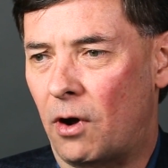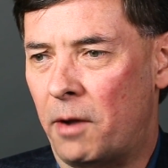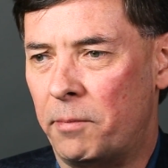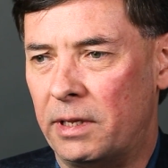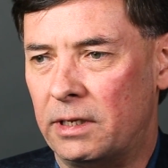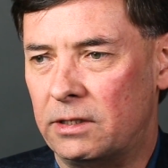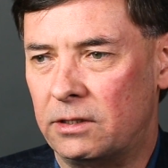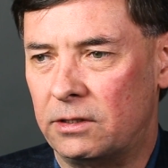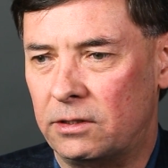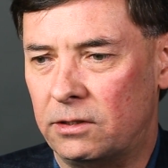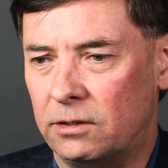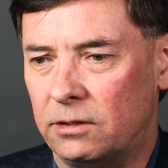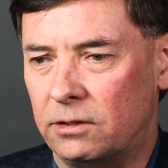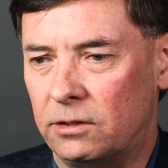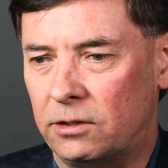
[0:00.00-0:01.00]
I mean,
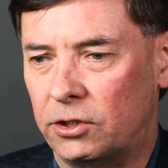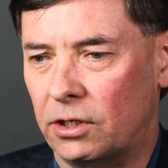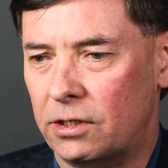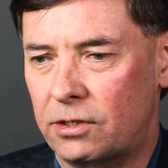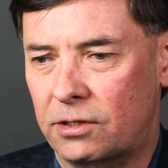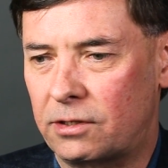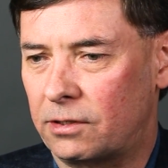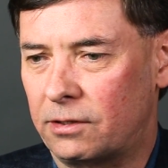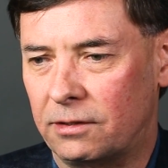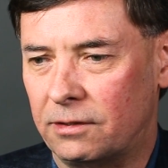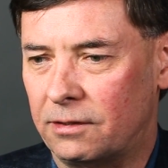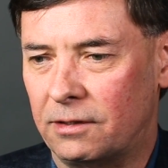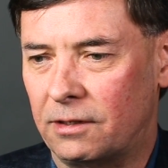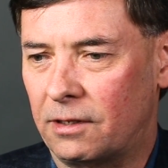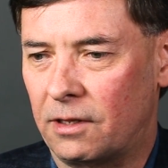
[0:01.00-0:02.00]
just
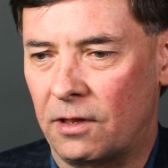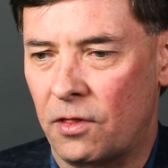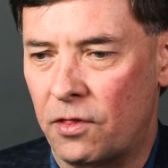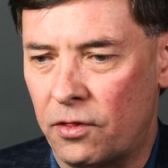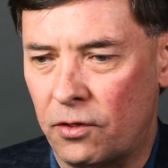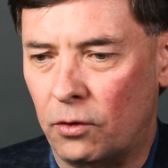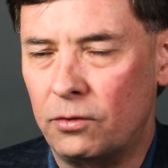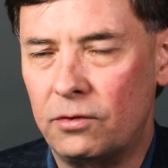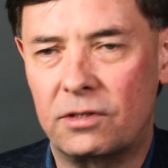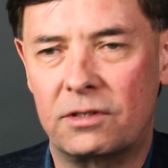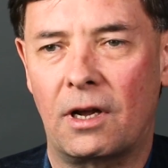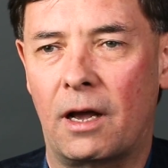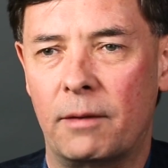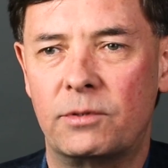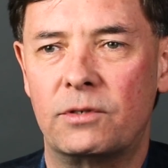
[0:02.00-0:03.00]
those
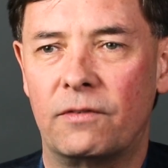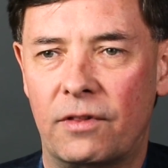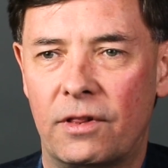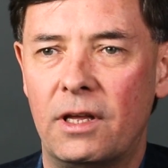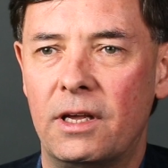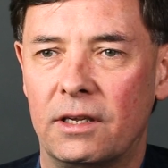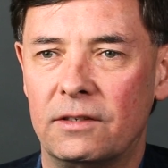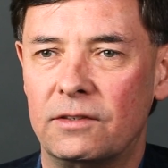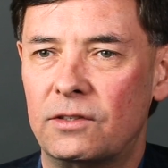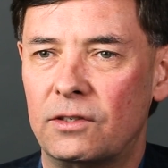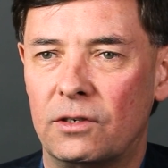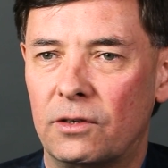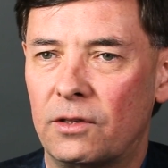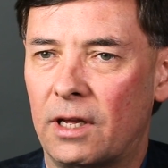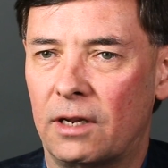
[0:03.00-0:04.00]
types of things,
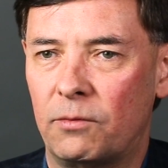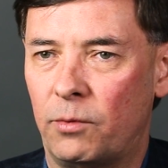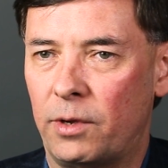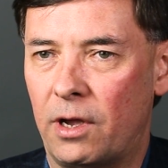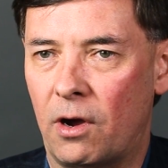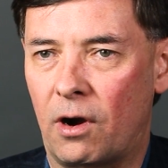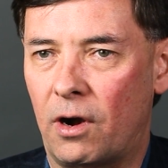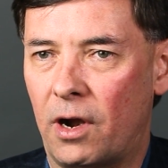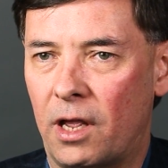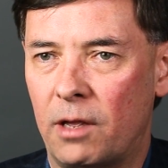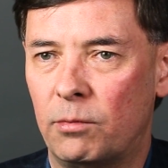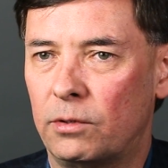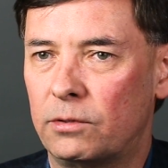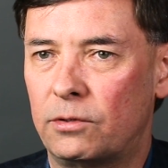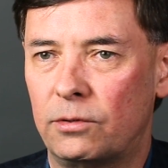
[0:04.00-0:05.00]
that we are
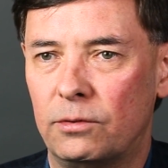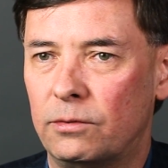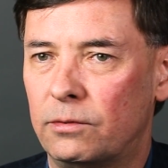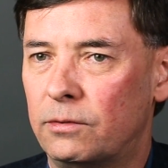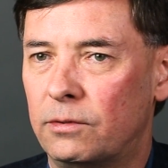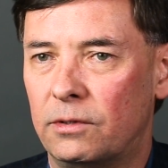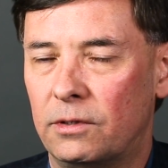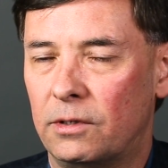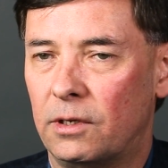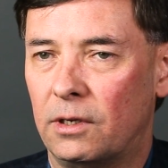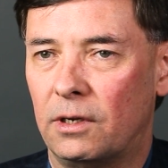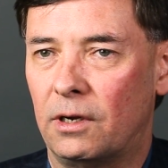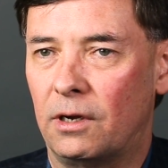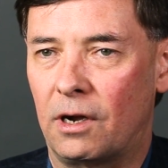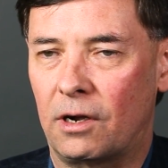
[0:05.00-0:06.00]
able to
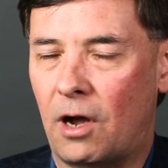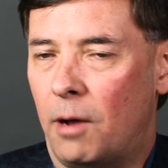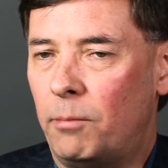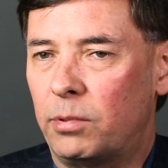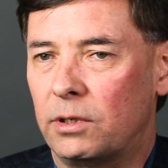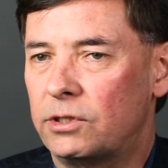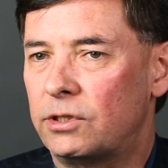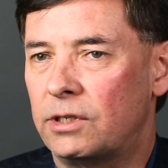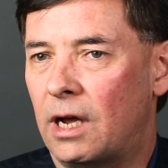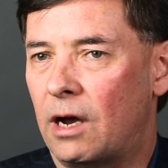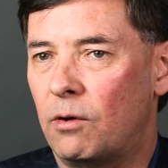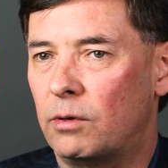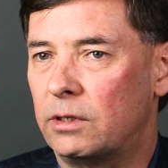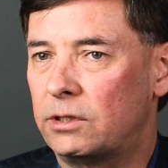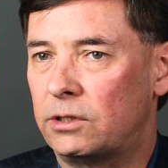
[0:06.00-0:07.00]
accomplish
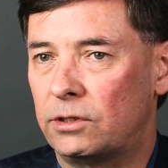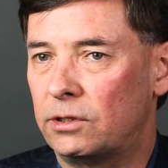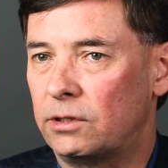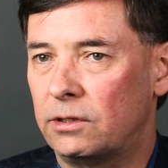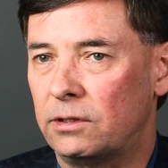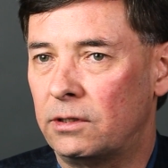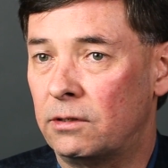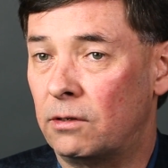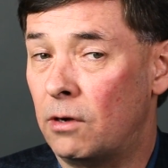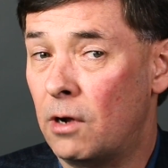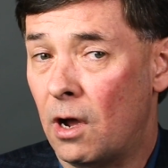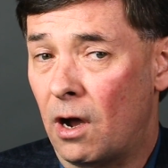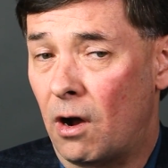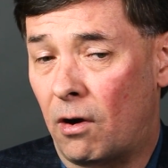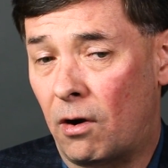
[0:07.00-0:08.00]
now, which,
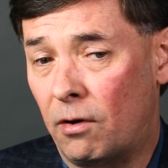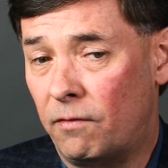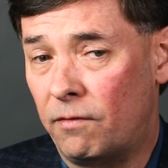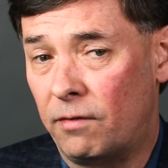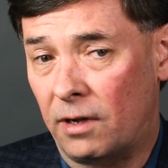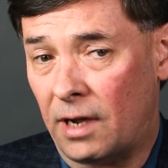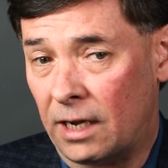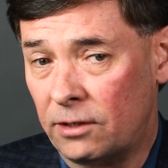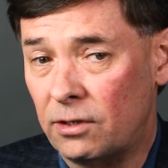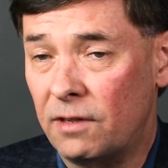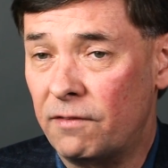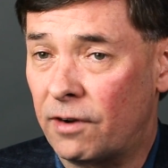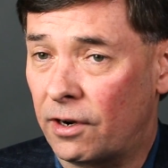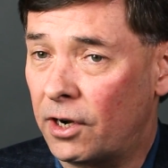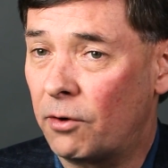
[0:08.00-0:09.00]
are actually
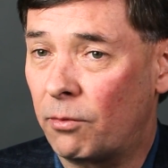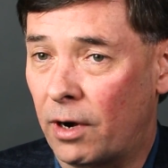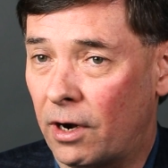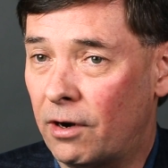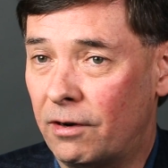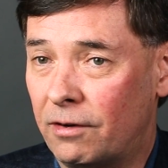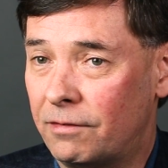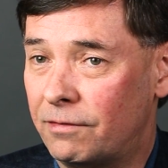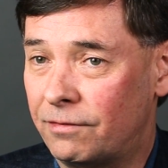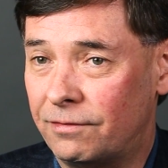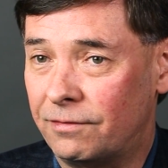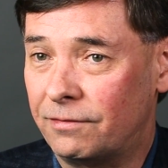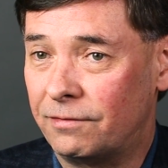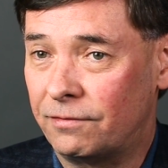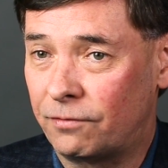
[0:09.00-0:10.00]
very rare
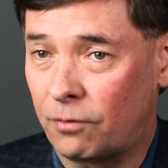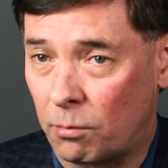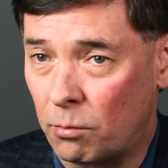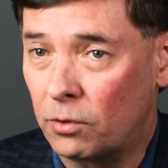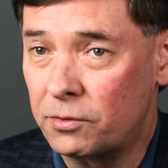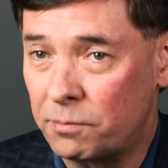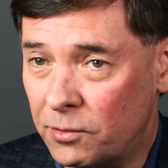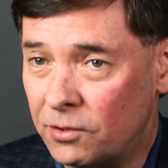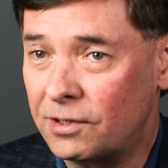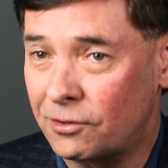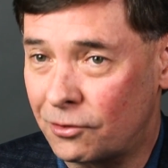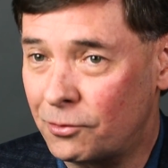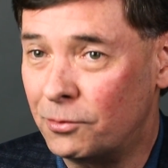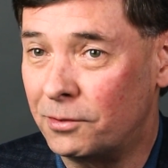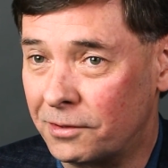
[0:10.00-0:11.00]
for most music
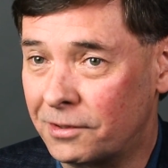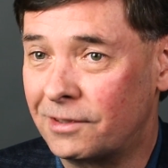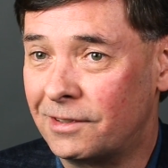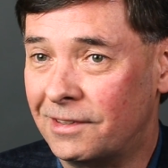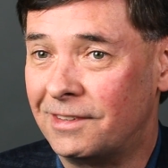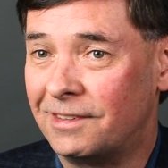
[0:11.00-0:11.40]
schools.